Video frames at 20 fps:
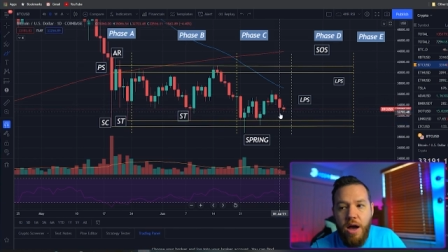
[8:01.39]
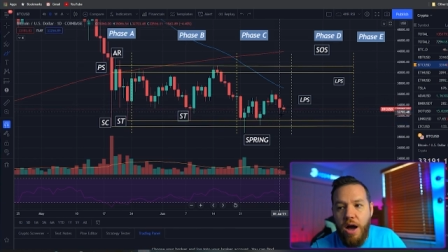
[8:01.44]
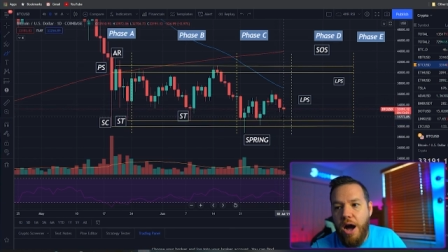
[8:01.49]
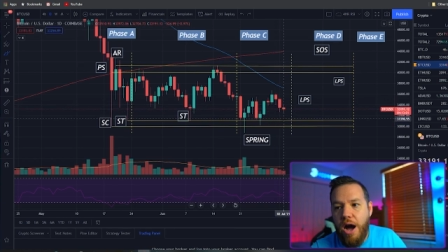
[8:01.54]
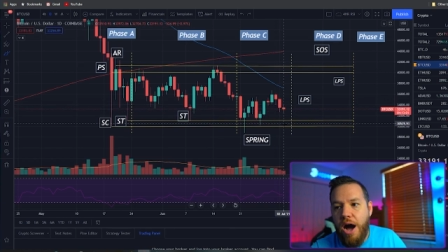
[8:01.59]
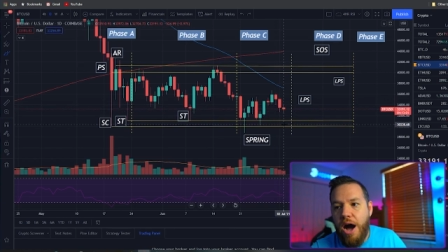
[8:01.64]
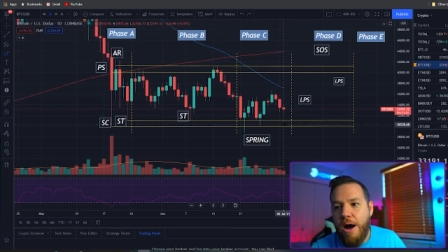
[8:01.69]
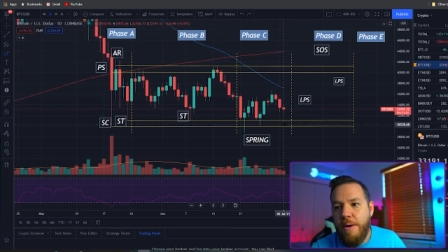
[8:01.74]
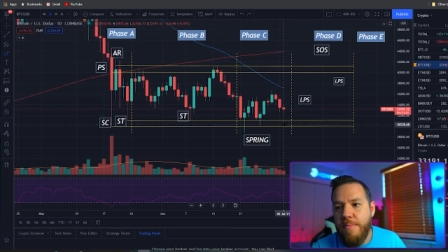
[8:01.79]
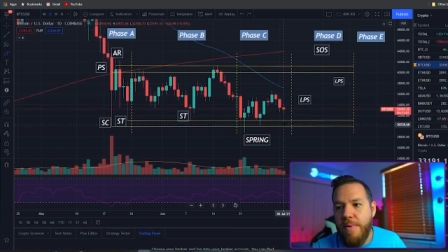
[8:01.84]

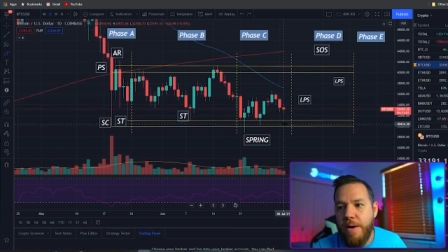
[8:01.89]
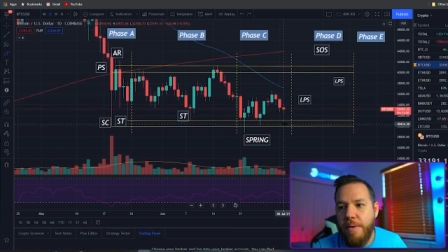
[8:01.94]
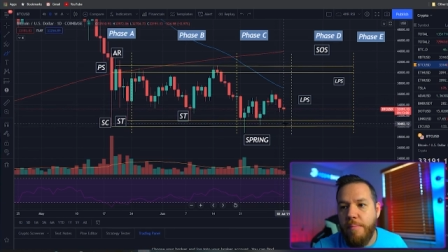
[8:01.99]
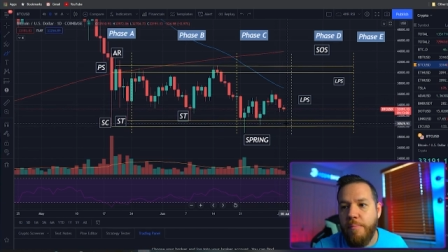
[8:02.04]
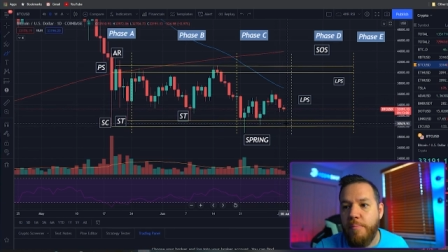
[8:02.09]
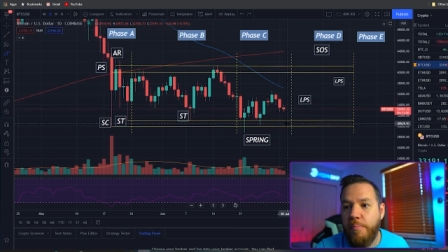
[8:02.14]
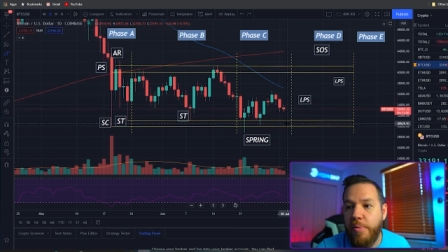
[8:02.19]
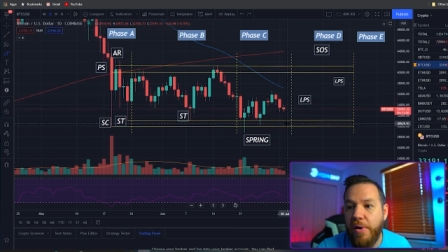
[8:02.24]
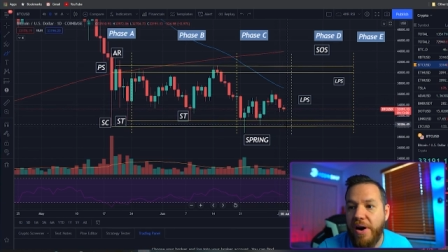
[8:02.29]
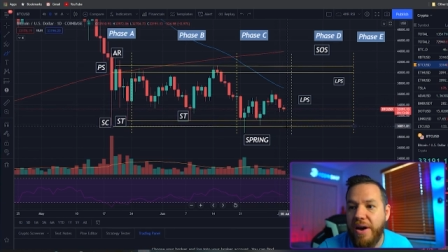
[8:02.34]
Um,
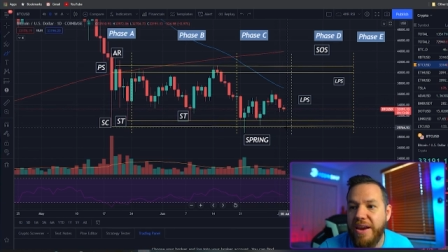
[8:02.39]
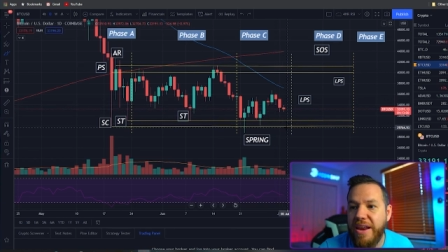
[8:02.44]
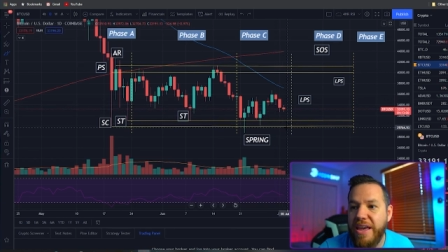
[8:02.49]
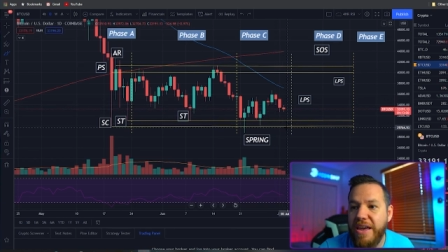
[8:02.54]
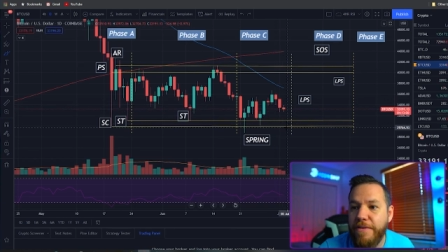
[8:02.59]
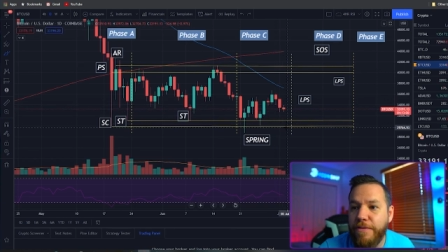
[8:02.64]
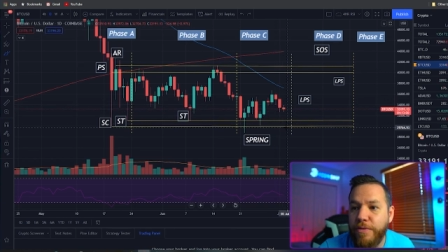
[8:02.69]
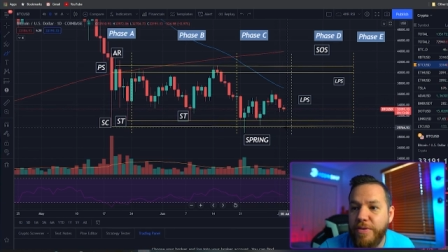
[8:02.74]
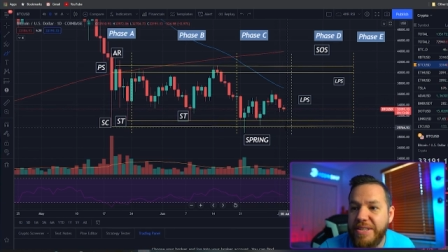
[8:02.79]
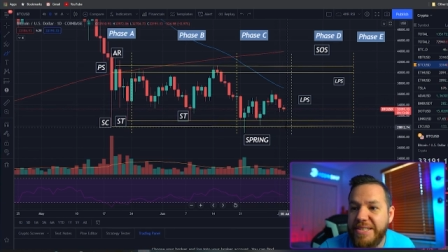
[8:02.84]
but
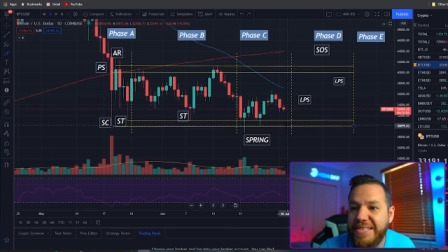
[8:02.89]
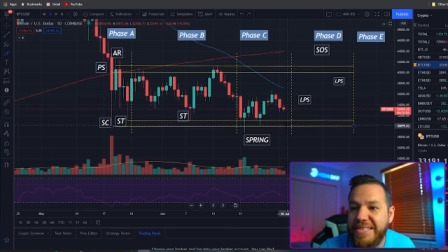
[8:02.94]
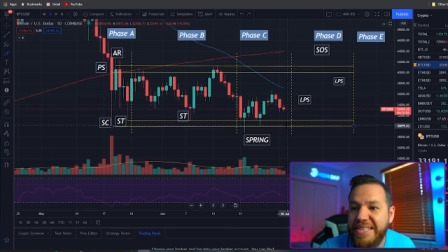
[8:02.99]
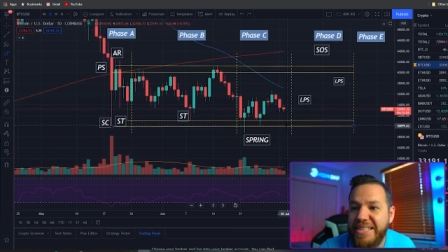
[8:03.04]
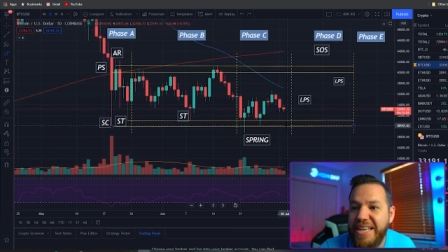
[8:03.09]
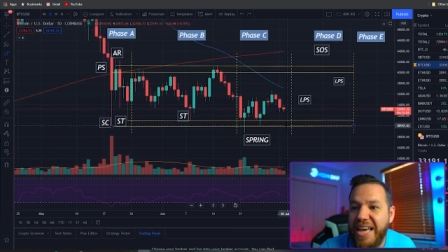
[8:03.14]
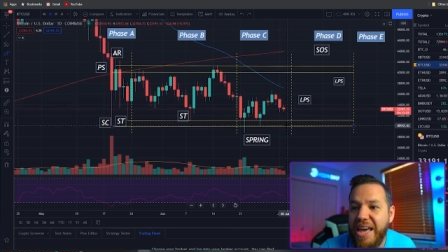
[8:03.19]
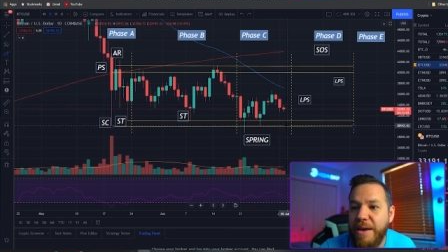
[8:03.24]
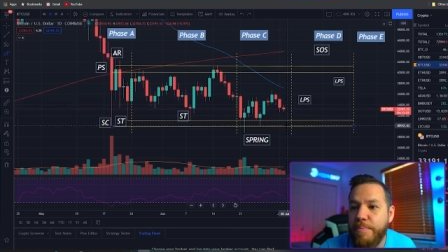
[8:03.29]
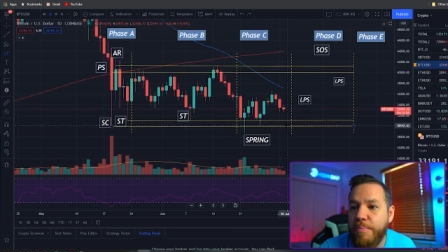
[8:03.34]
if we
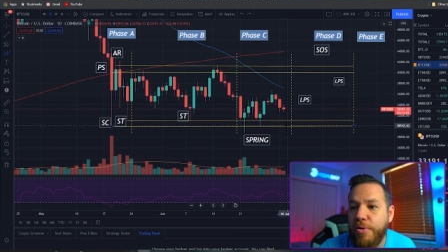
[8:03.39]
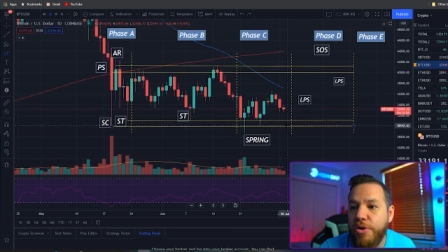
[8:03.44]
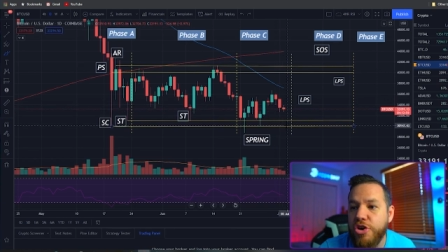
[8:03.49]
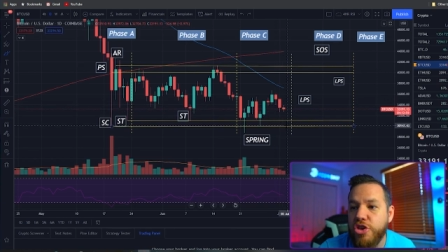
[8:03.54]
see a push